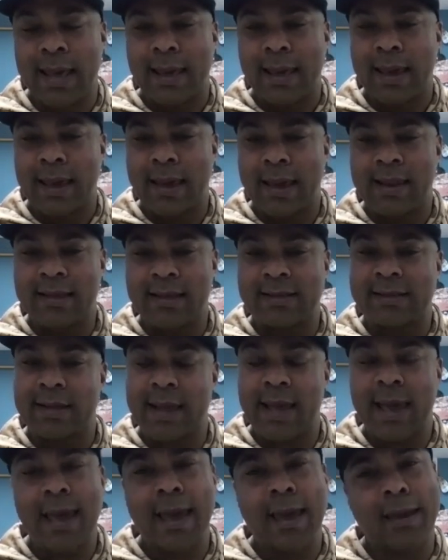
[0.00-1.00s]
and he said,
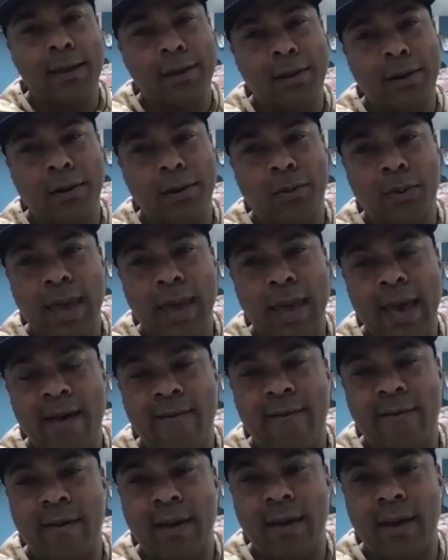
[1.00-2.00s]
"Hey, we
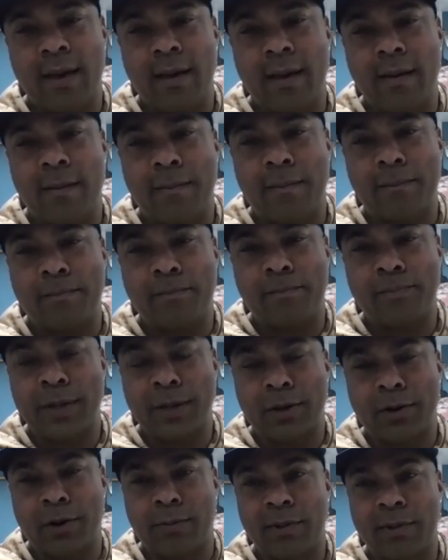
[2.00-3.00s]
have a." He
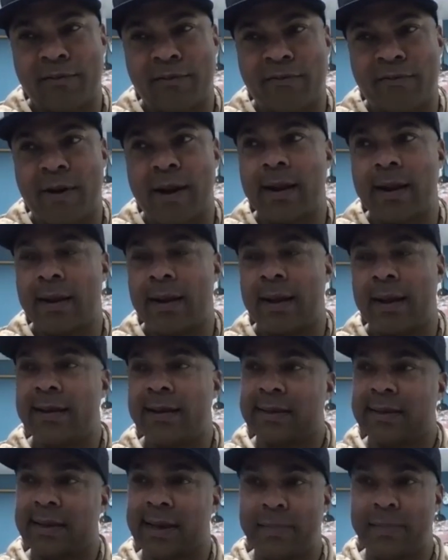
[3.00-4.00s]
called me on a Friday night.
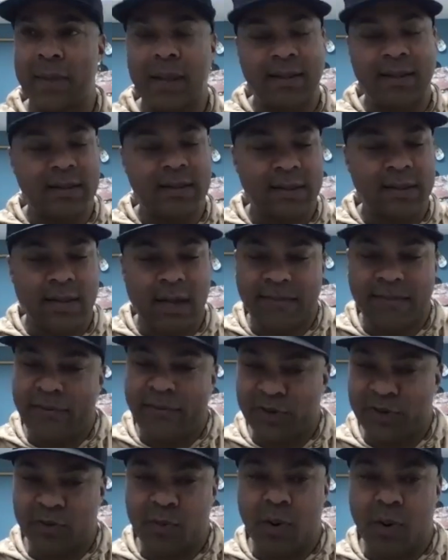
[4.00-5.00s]
He's like, "I made a tee time for
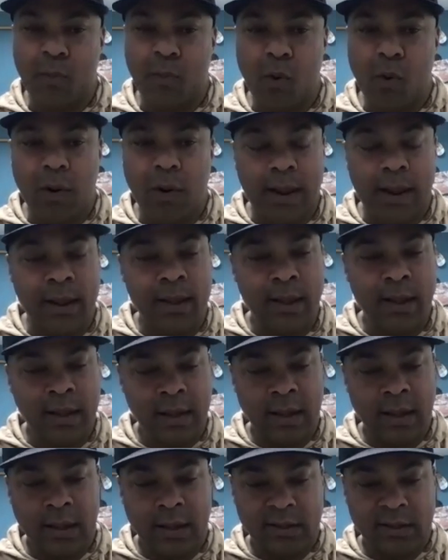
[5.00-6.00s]
tomorrow morning,
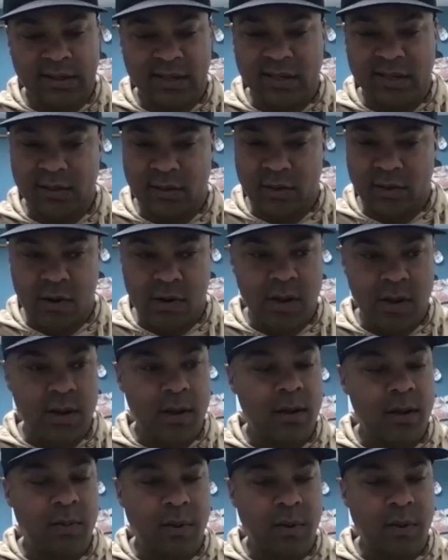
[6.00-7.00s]

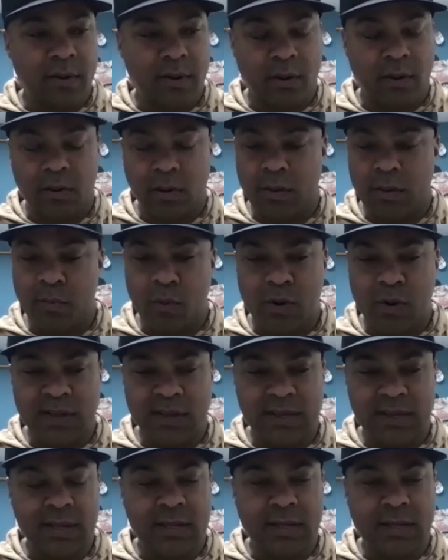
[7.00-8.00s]
6:30. We were early morning
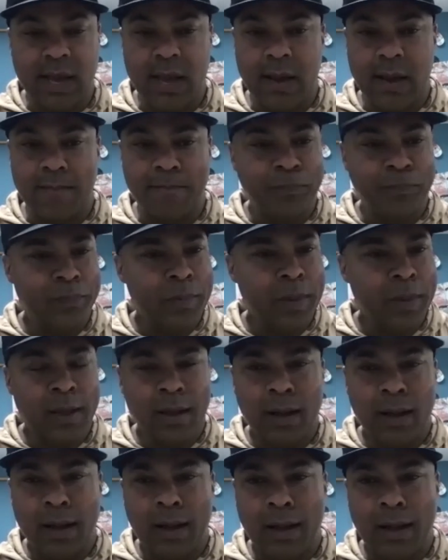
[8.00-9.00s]
tee time."
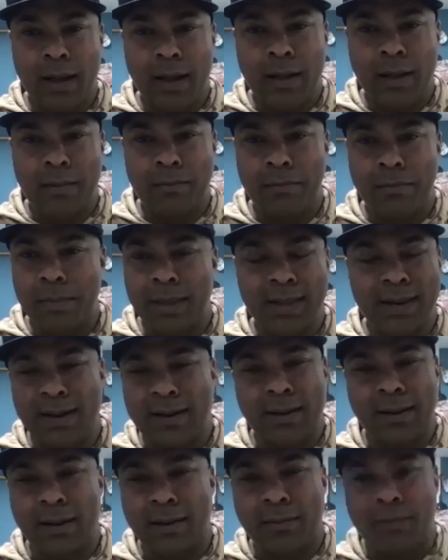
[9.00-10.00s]

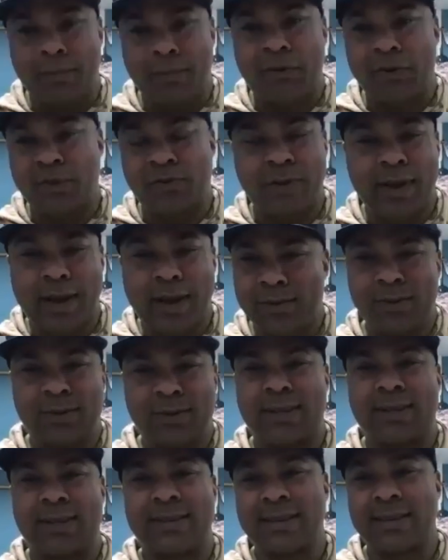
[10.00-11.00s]
And my first reaction was
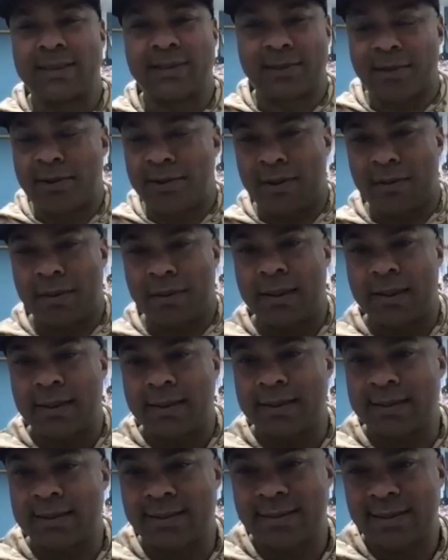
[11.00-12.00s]
like, 6:30. Wow,
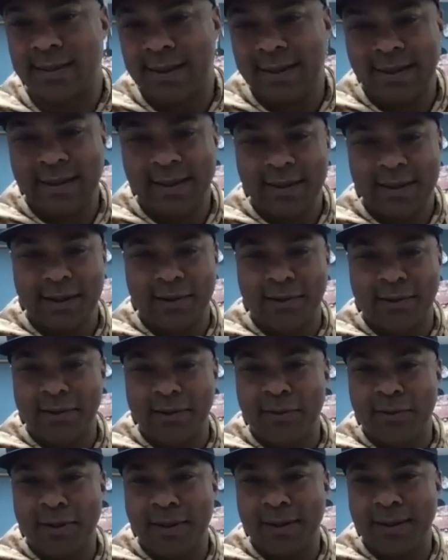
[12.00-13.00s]
that's
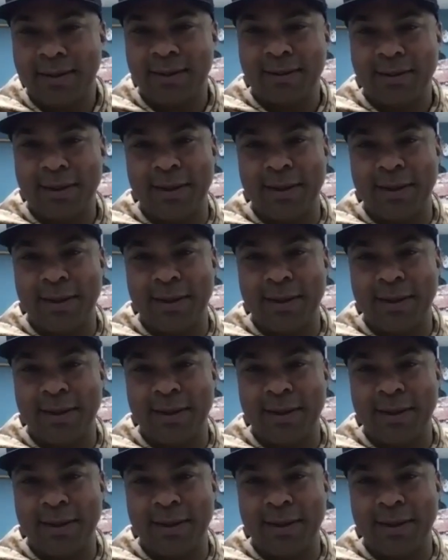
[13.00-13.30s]
you really